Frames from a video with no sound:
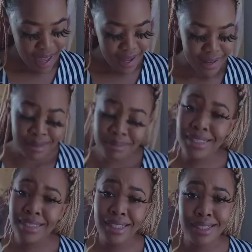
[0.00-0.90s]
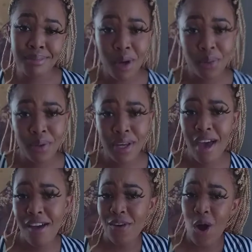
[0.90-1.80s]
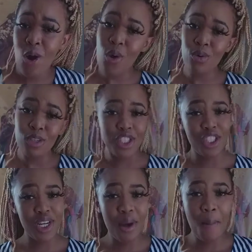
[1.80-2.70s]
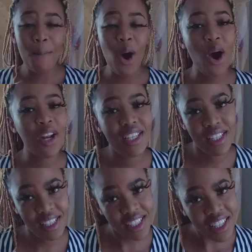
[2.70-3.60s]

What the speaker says: Number 6 spot, we have OG Parley.